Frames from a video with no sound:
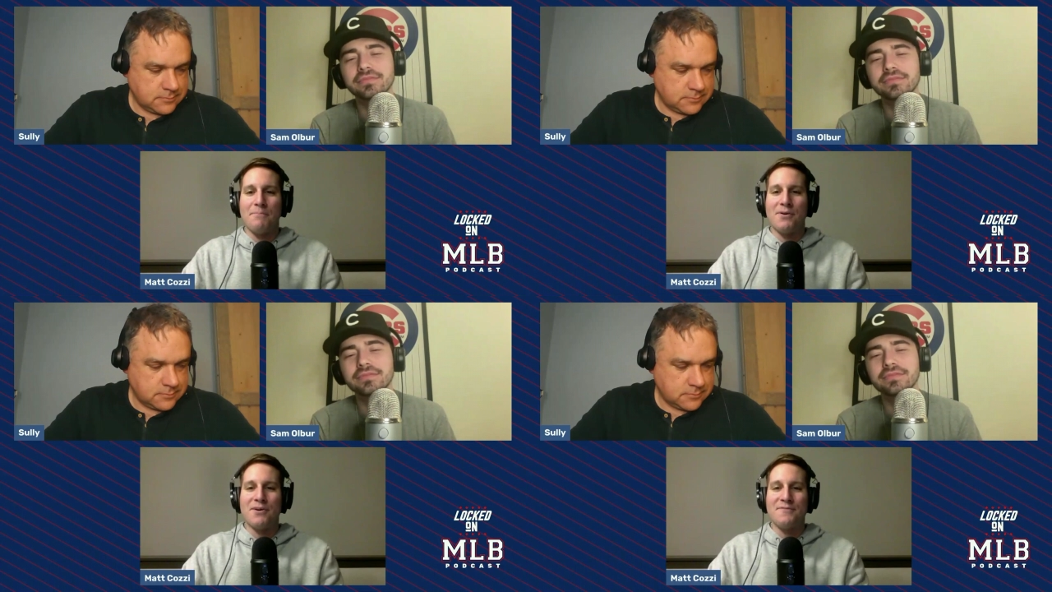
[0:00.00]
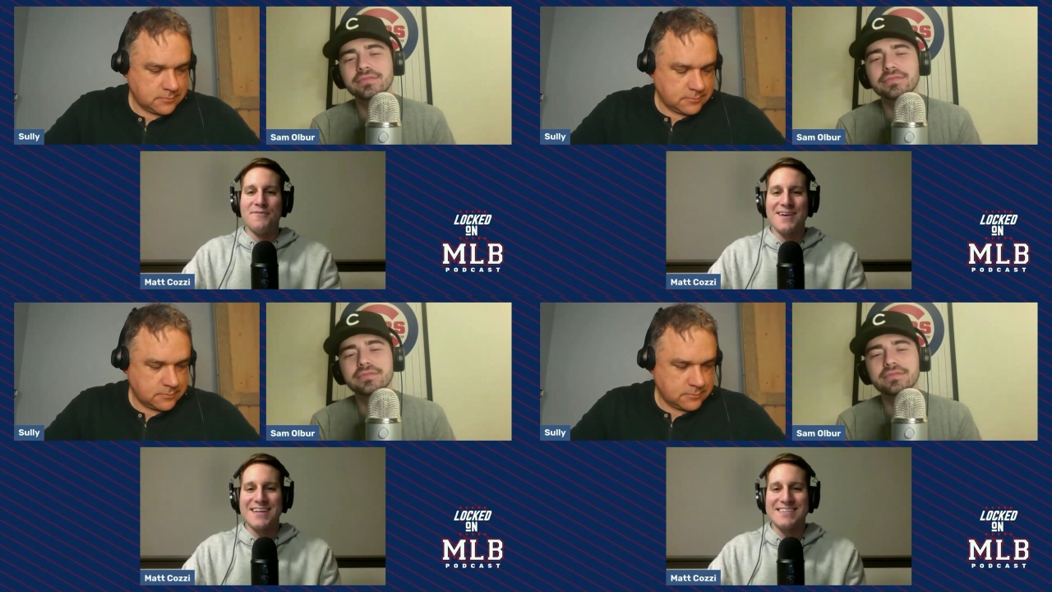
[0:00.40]
Speaker 1: a
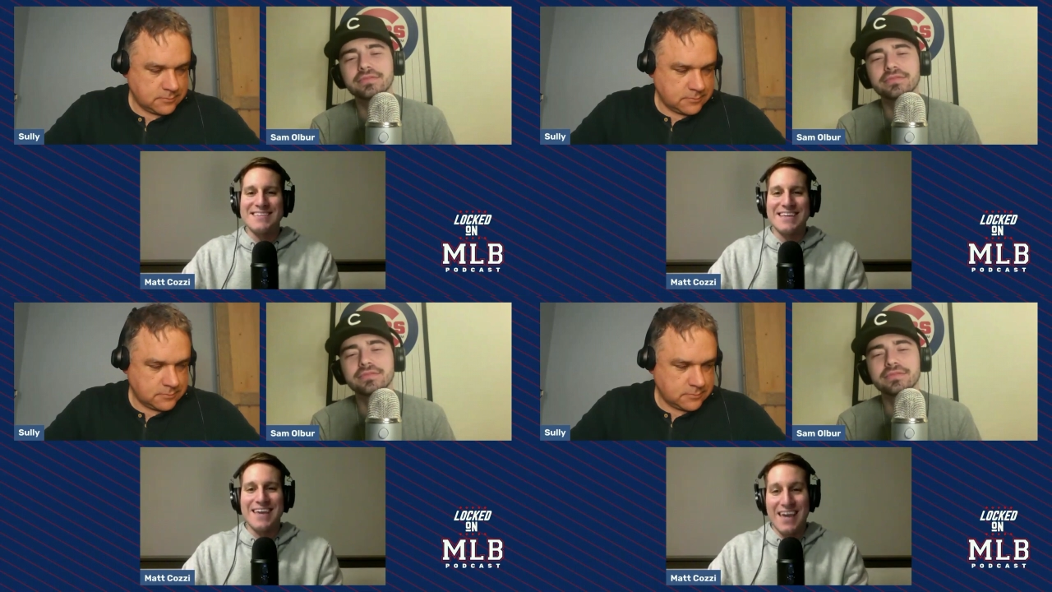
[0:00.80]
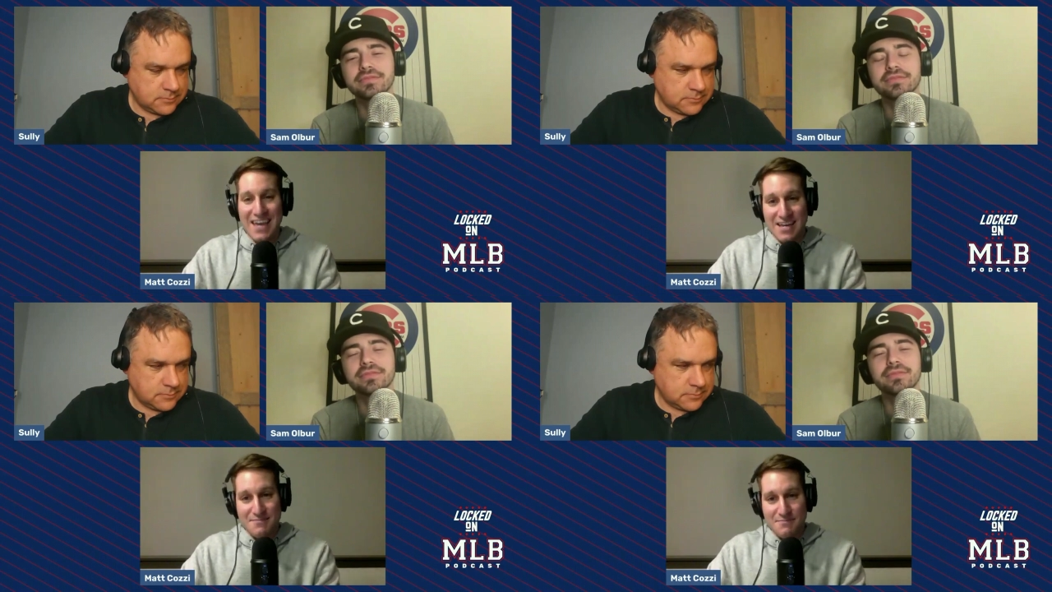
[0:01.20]
perfect
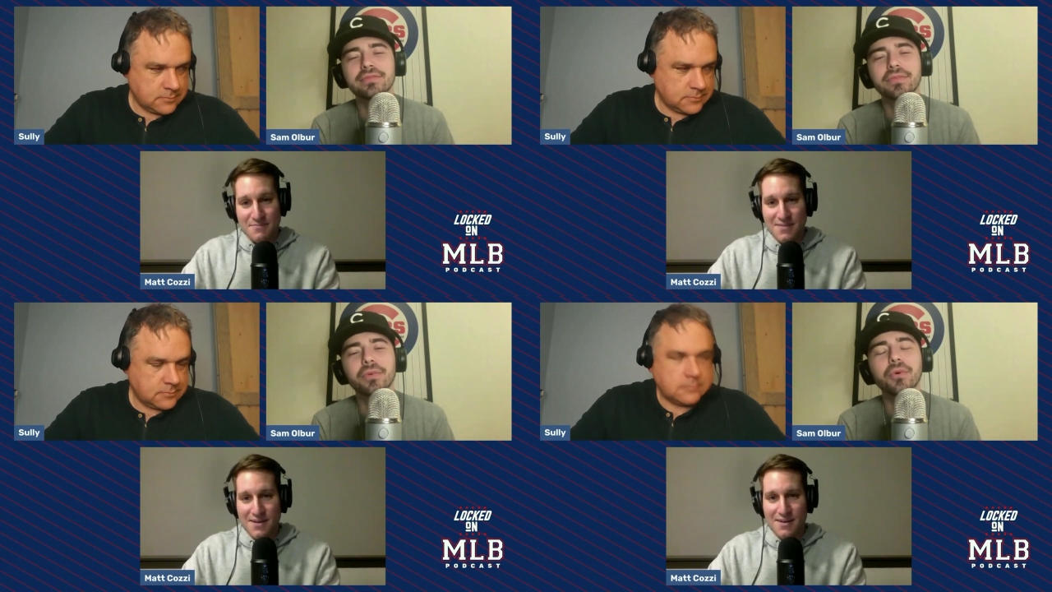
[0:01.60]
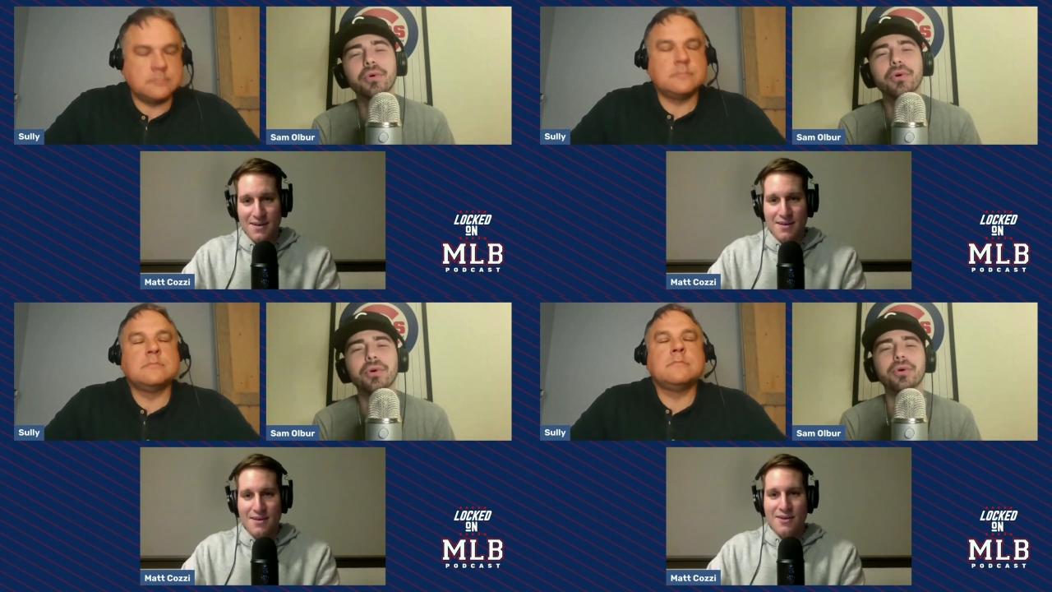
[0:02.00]
game?
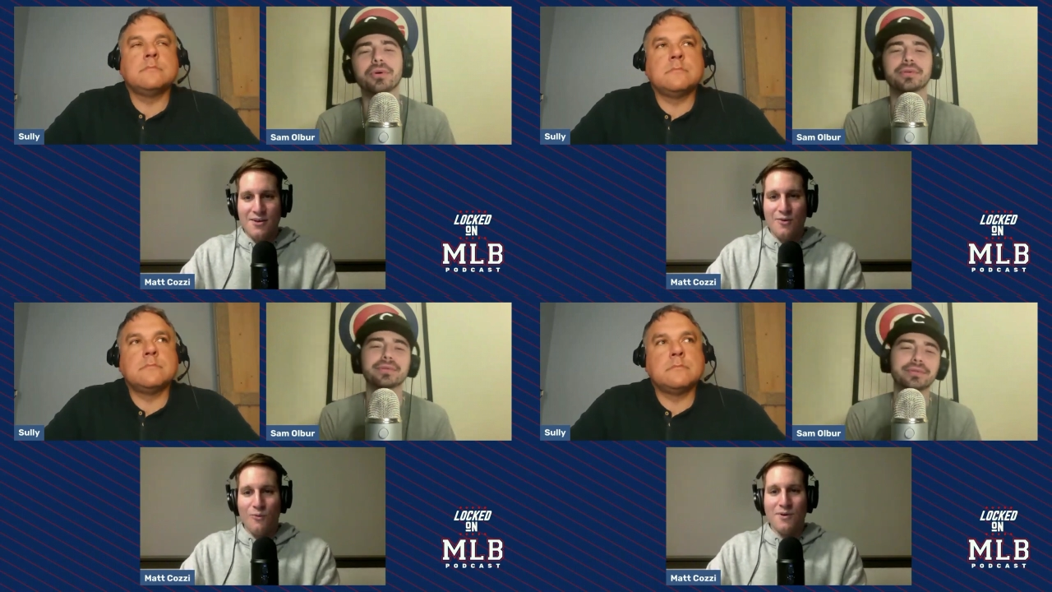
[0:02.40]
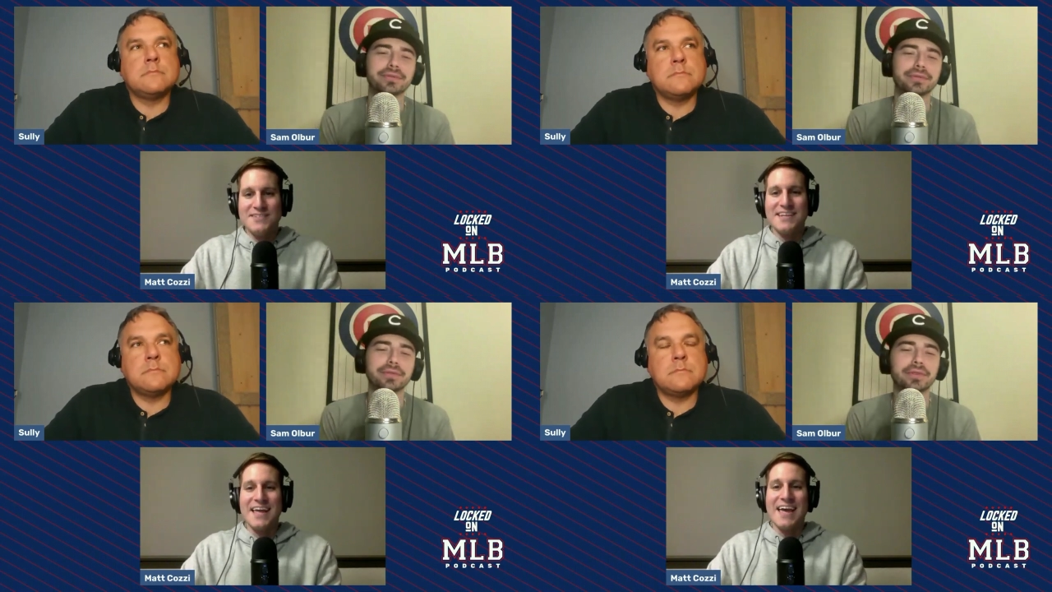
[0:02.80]
Ooh.
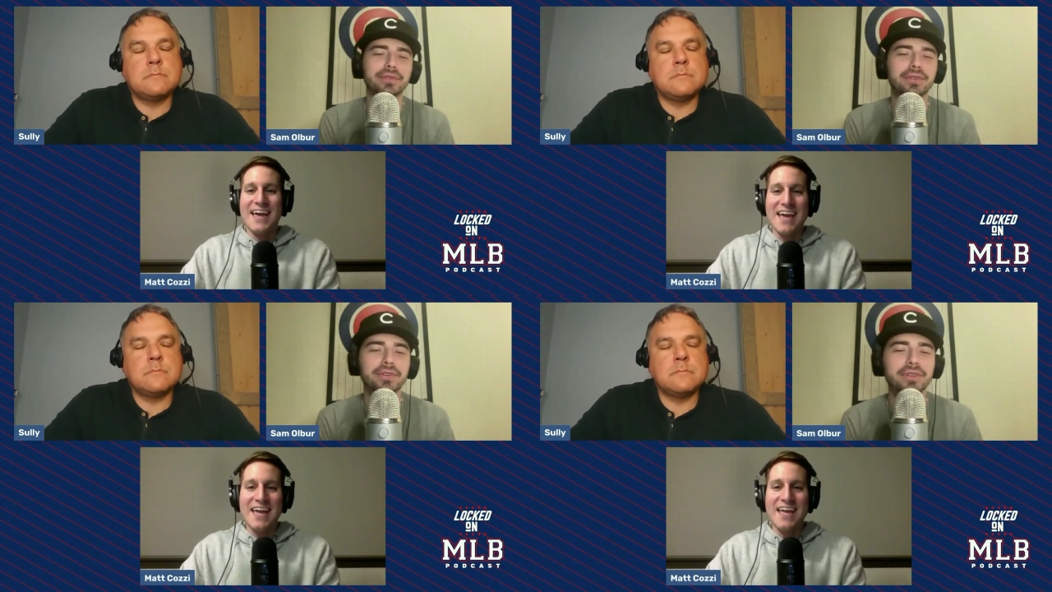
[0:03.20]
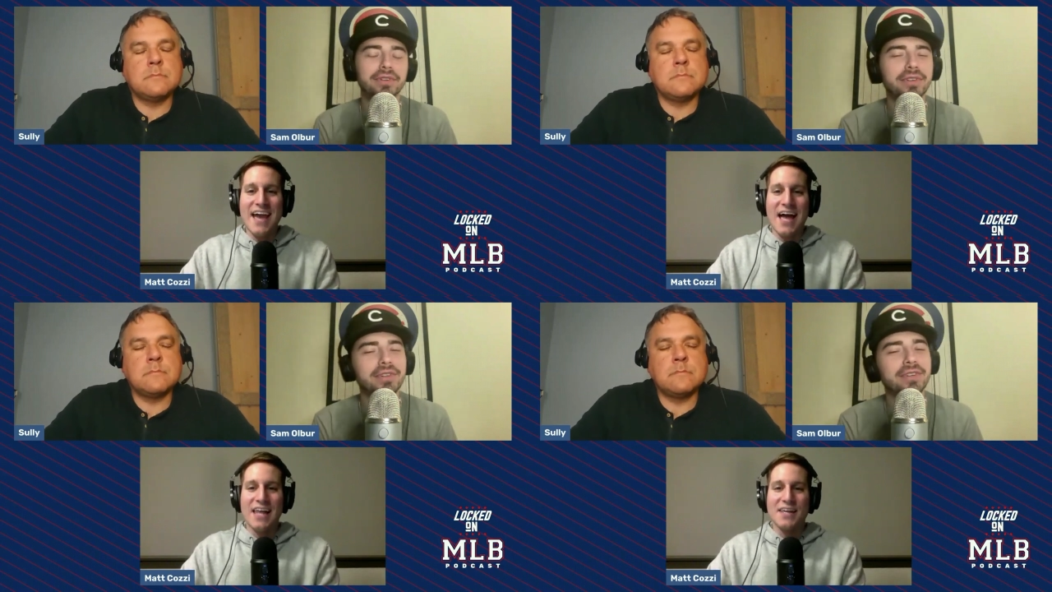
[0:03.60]
Was it A.
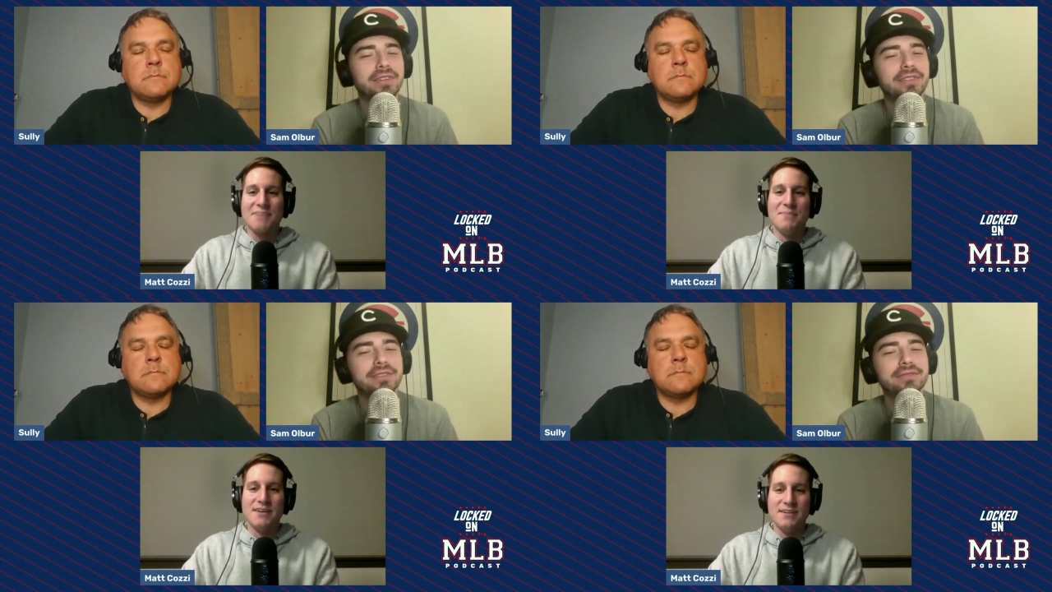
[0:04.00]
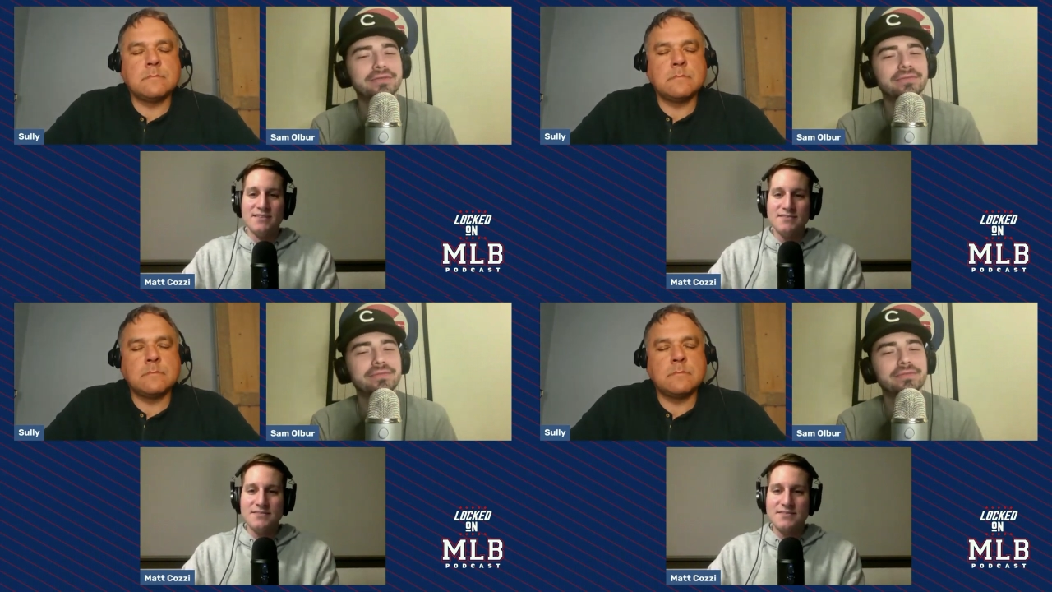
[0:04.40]
Alec
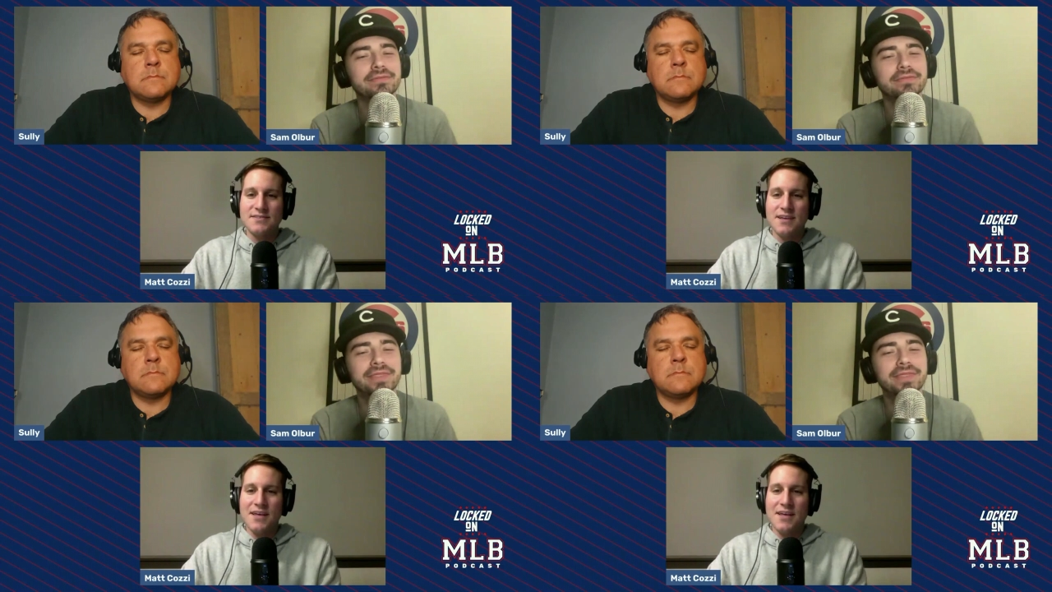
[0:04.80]
Mills,